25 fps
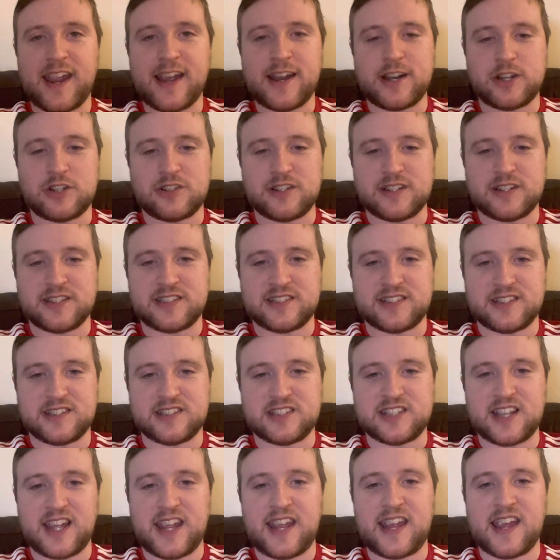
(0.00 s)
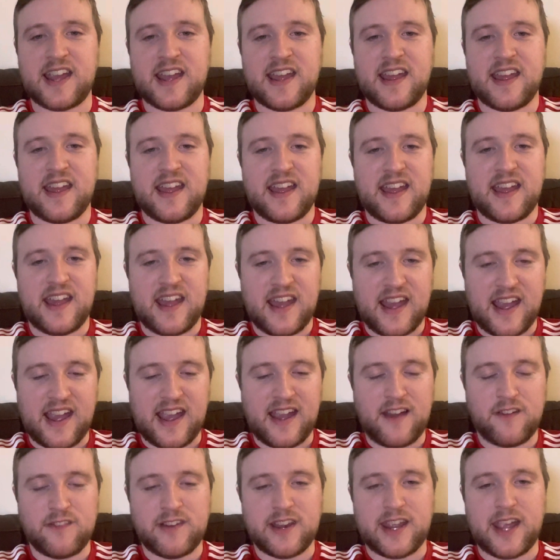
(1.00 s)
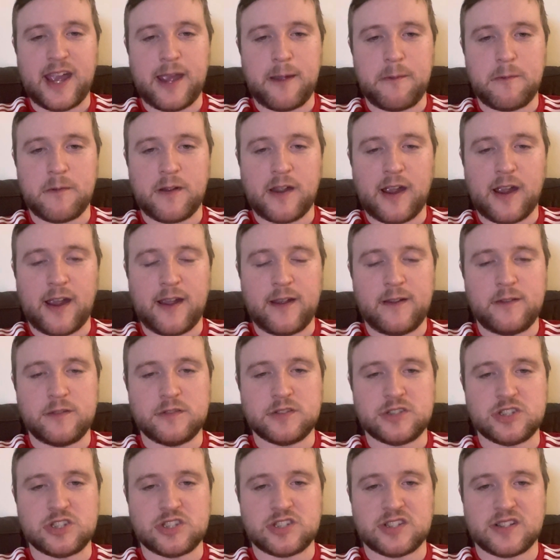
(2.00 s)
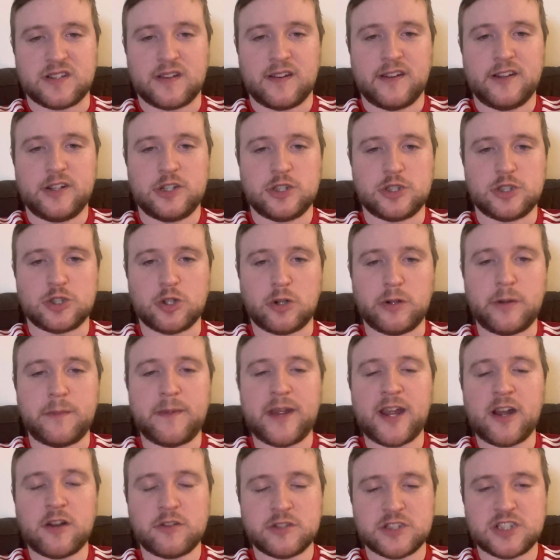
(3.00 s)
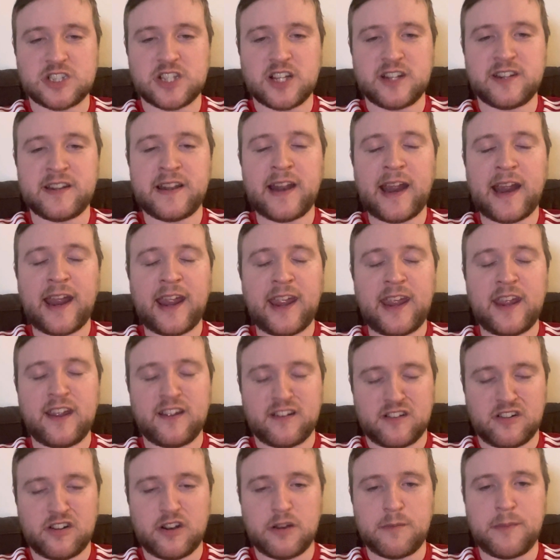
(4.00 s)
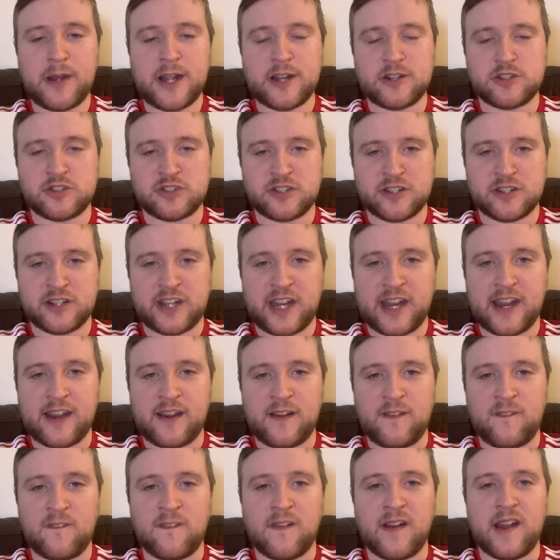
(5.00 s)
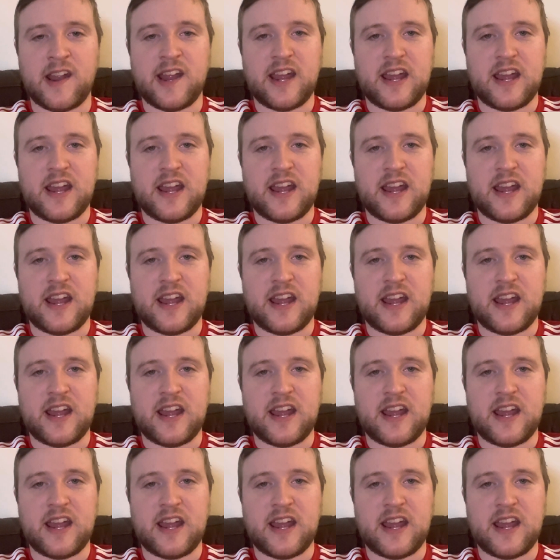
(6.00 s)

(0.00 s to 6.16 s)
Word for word: interesting to see how the game goes. Join me on Sunday for the match review.